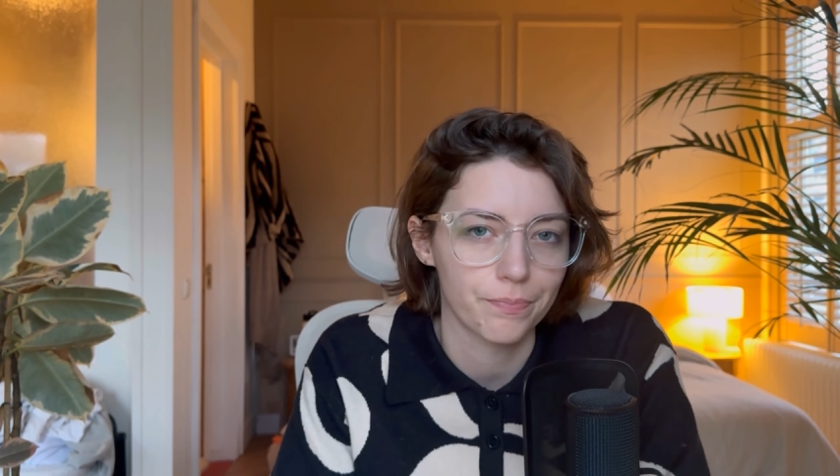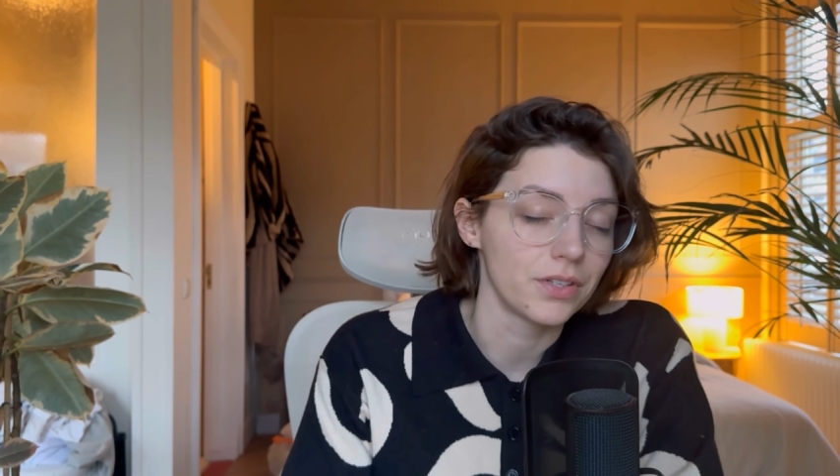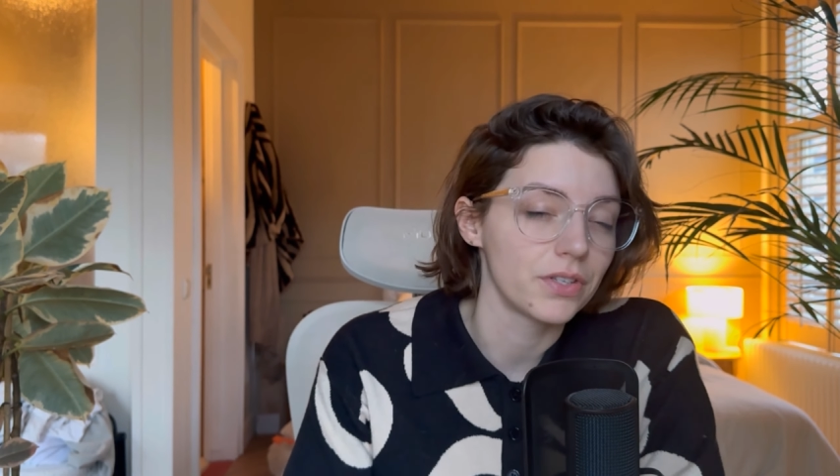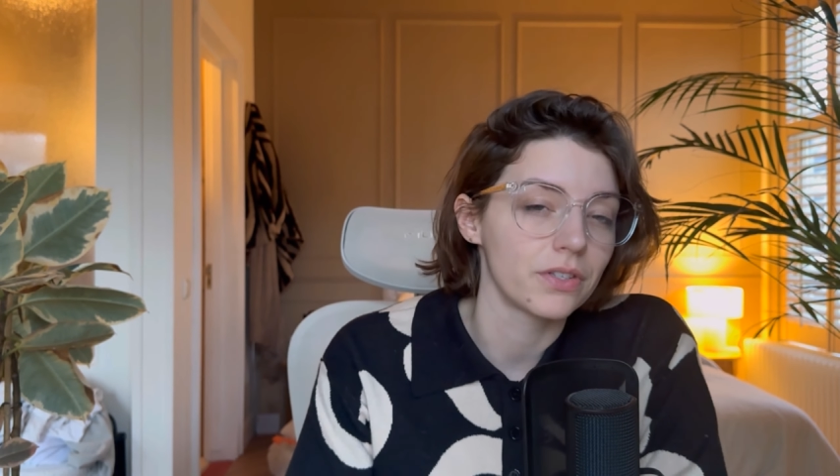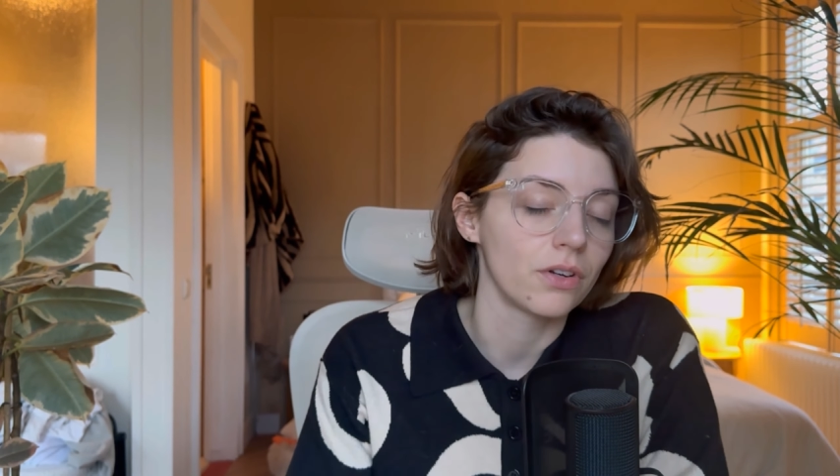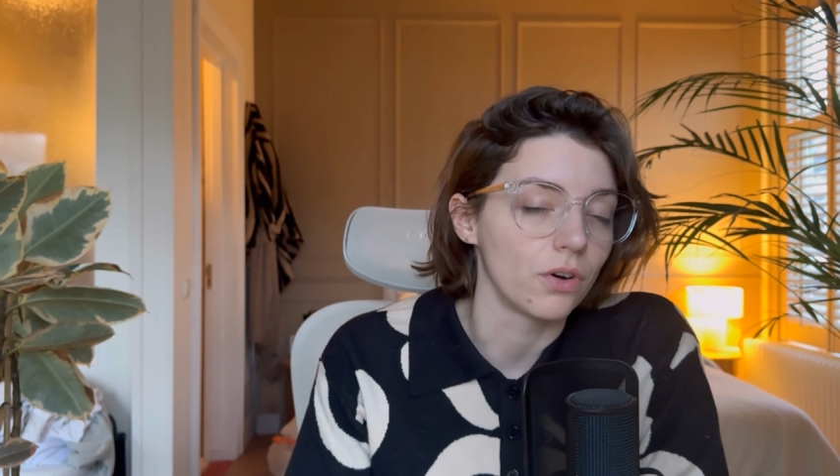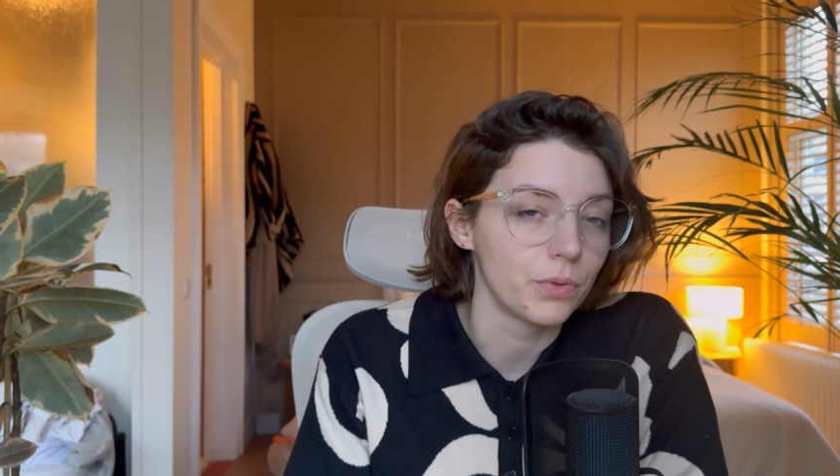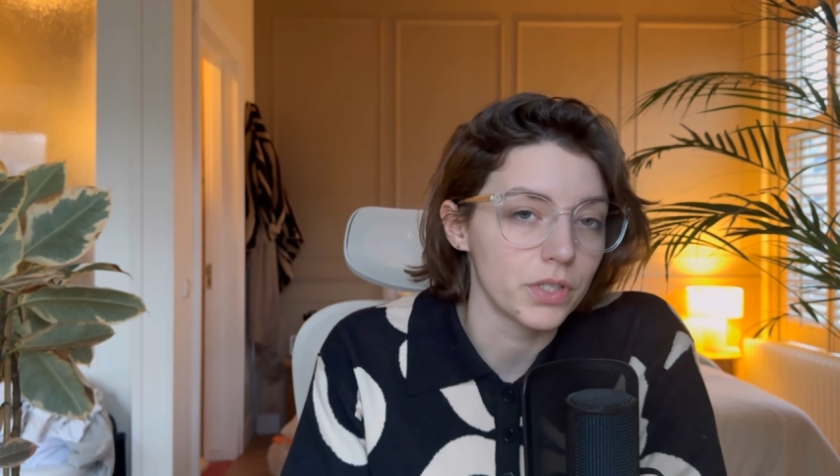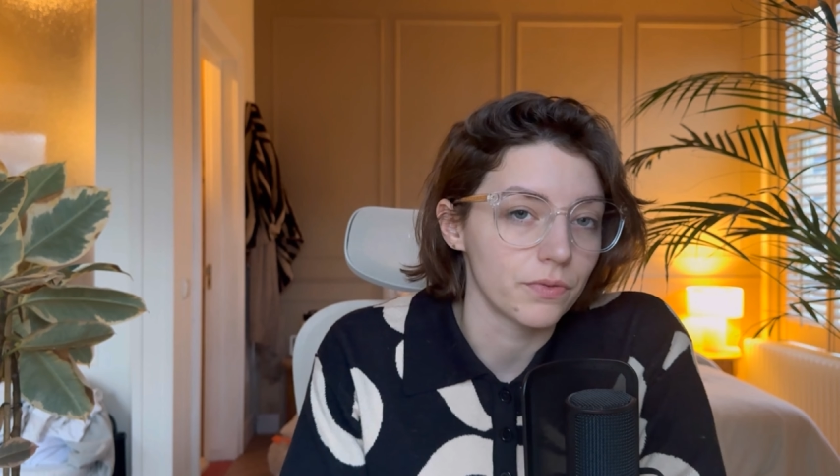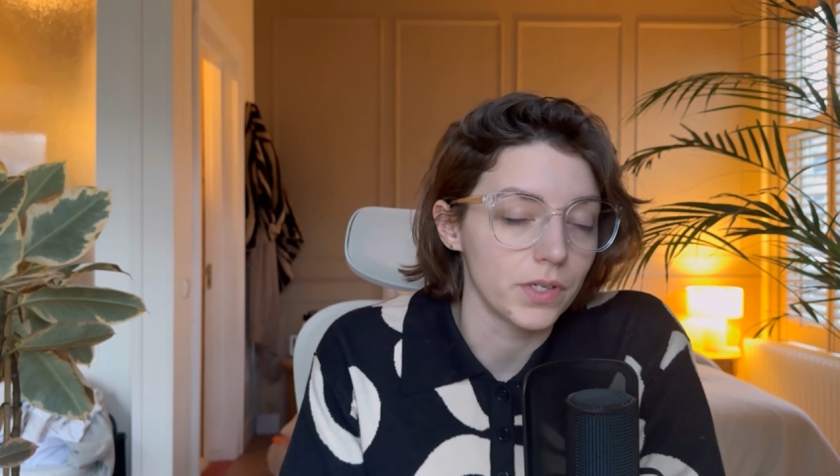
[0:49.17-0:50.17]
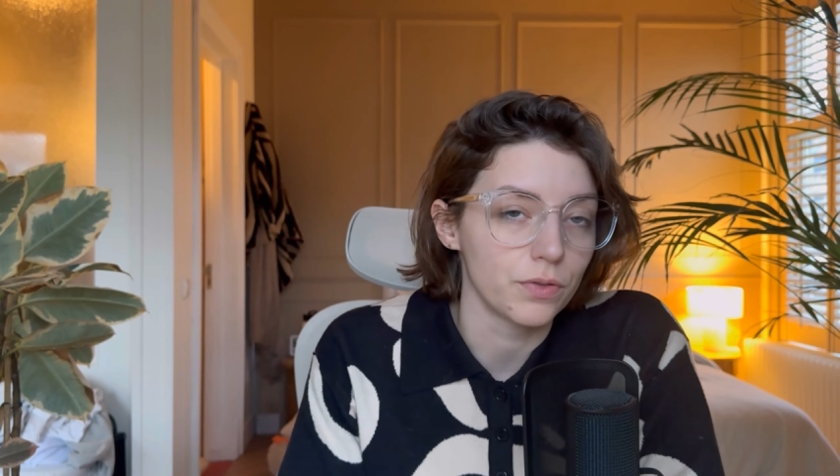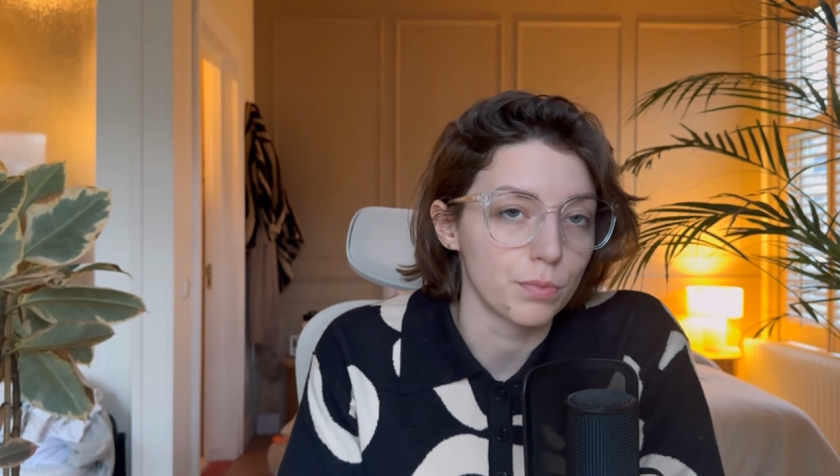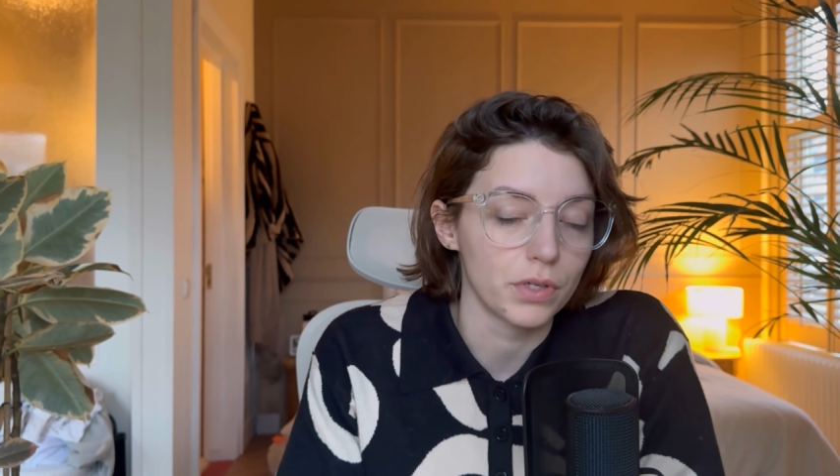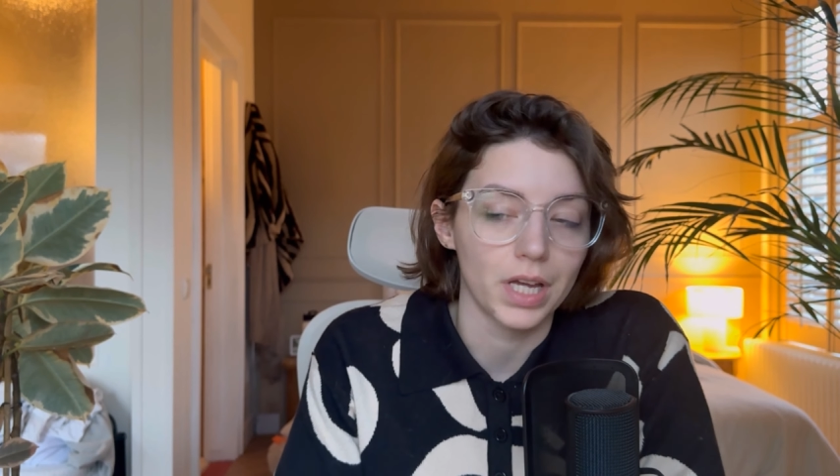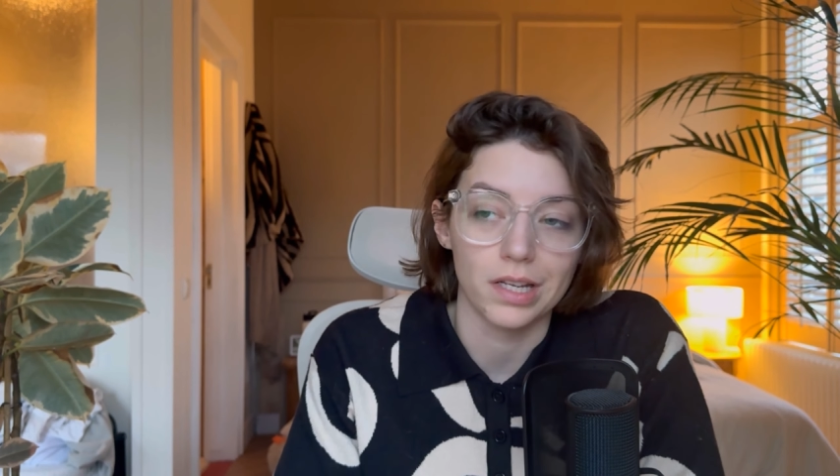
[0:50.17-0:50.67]
This isn't always
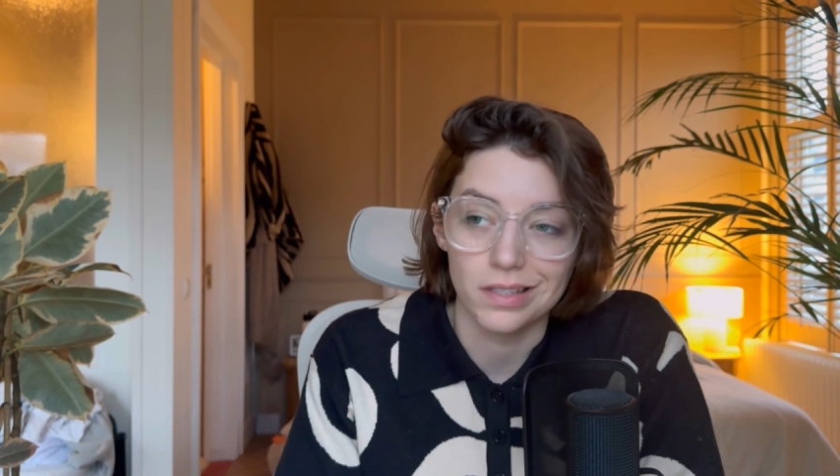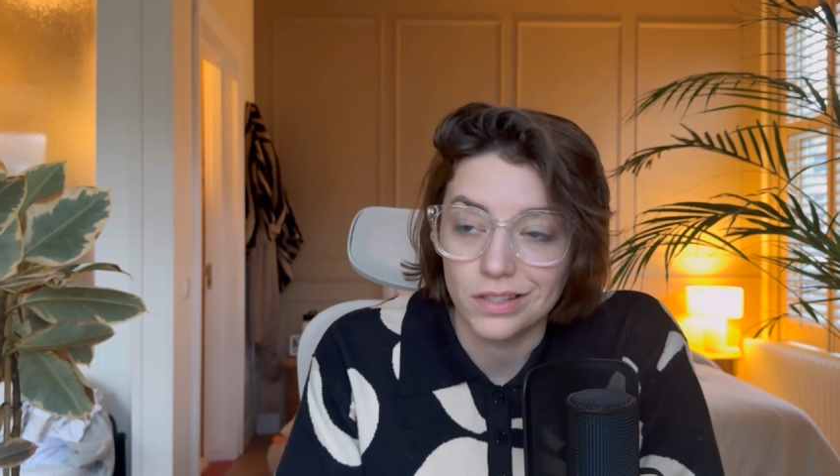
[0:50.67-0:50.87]
feasible as